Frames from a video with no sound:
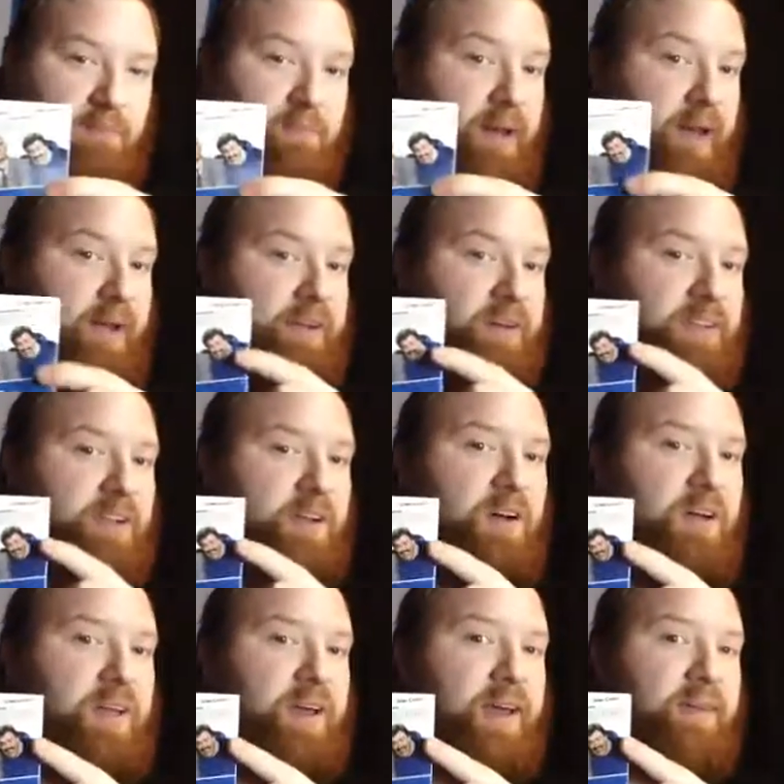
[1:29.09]
But I just
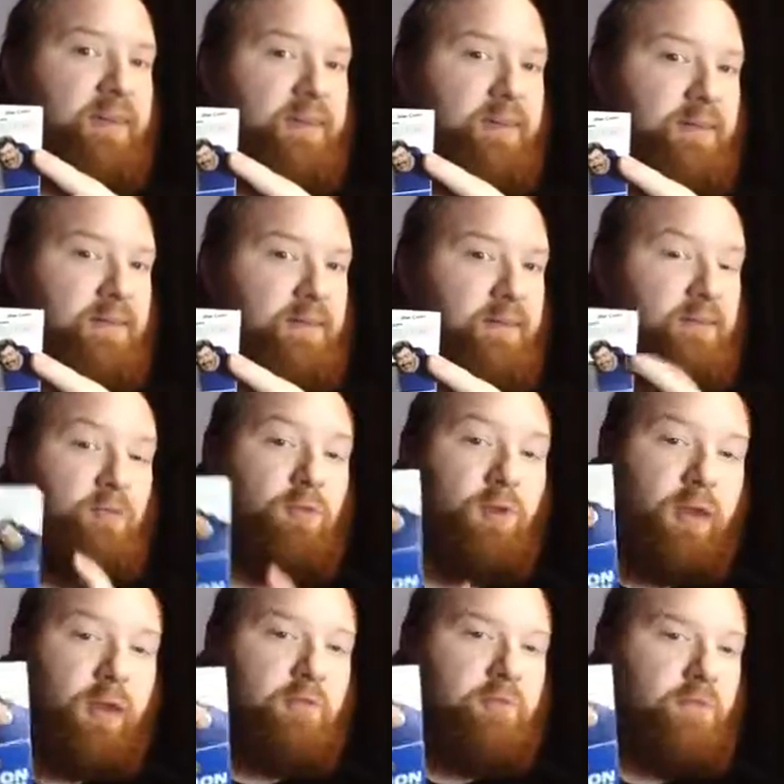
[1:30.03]
saw this
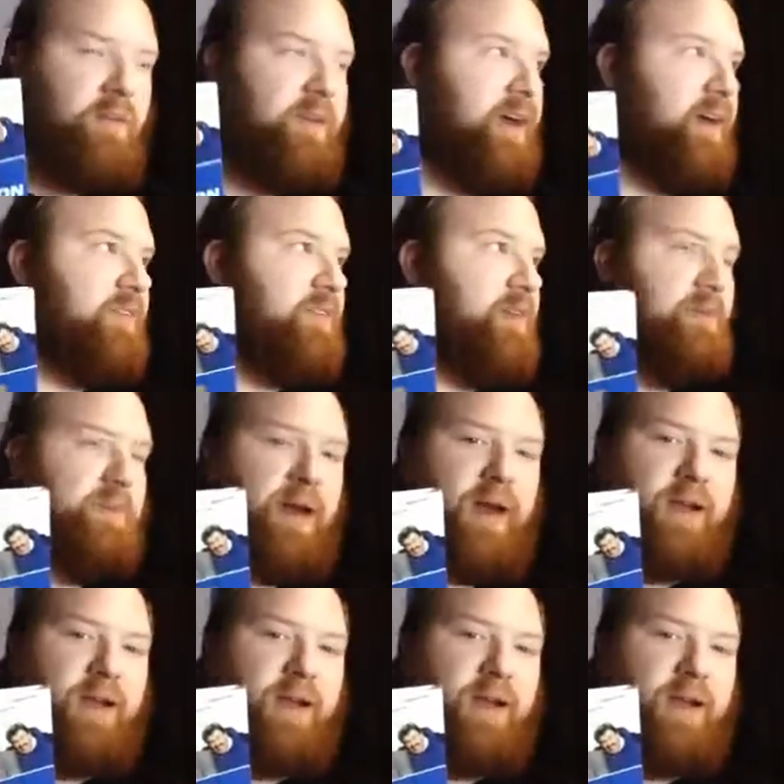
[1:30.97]
really good movie, actually.